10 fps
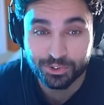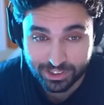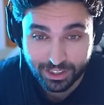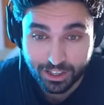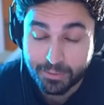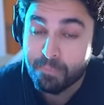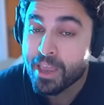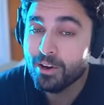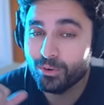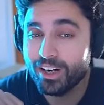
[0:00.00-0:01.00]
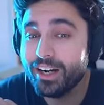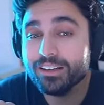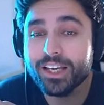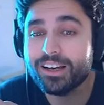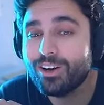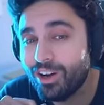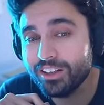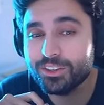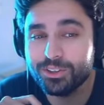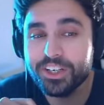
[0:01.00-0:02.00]
you see, we're hearing that
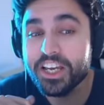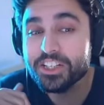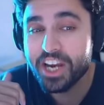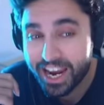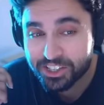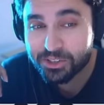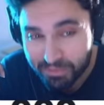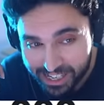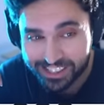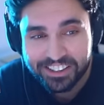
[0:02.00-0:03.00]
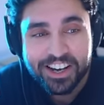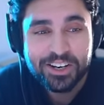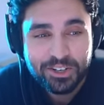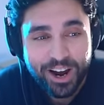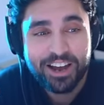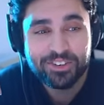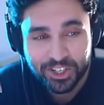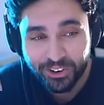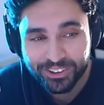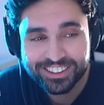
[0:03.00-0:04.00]
Concord is estimated to have
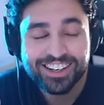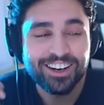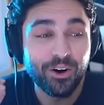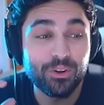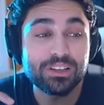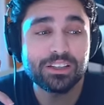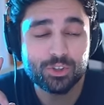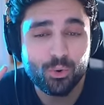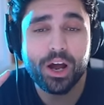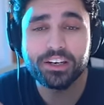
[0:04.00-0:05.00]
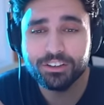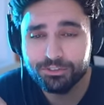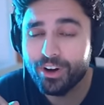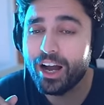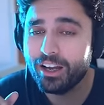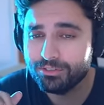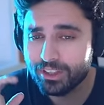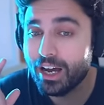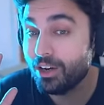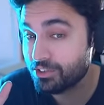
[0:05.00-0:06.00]
sold only
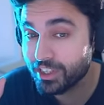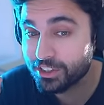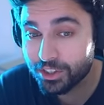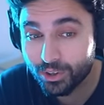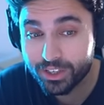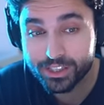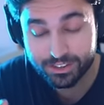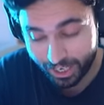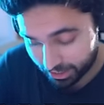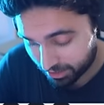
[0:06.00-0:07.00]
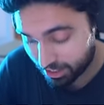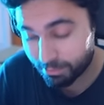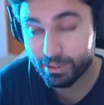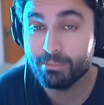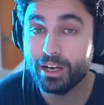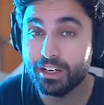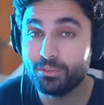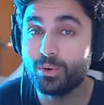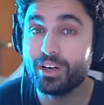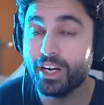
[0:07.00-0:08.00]
25,000 units and keep in
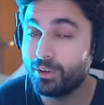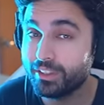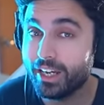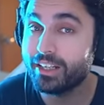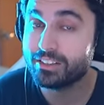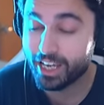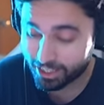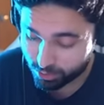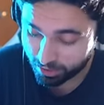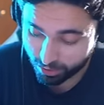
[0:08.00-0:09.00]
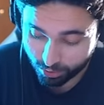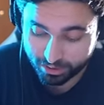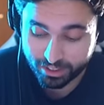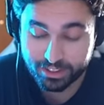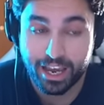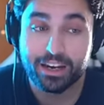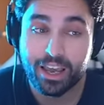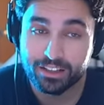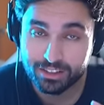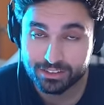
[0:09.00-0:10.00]
mind, we're hearing that it's actually lower than that
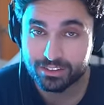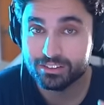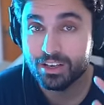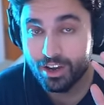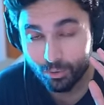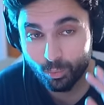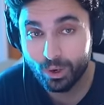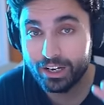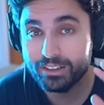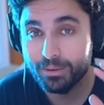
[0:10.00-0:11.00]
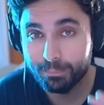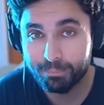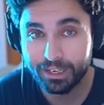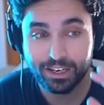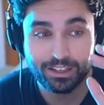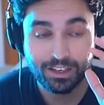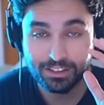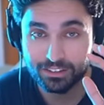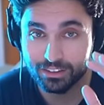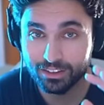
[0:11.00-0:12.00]
and this is one big
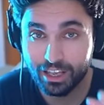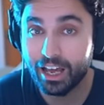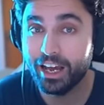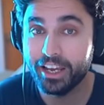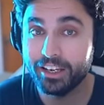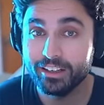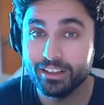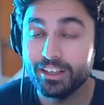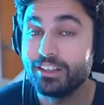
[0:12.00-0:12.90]
lie.